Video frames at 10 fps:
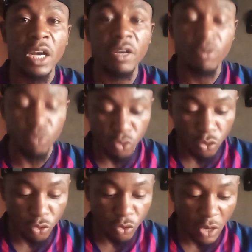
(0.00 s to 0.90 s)
and we
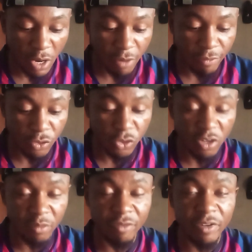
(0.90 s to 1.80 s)
know how future
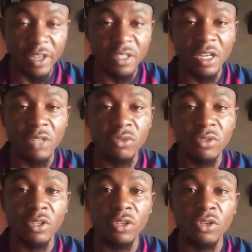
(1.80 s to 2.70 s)
have been fighting hard to
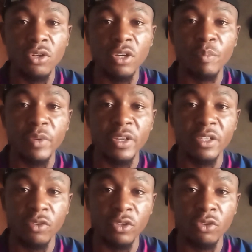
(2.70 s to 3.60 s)
secure a place
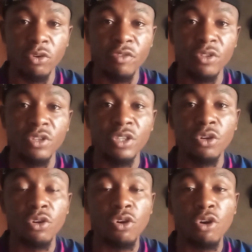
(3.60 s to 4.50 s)
for the confederation
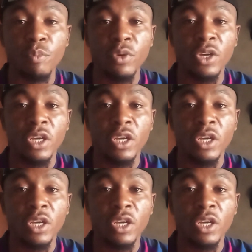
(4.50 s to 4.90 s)
cup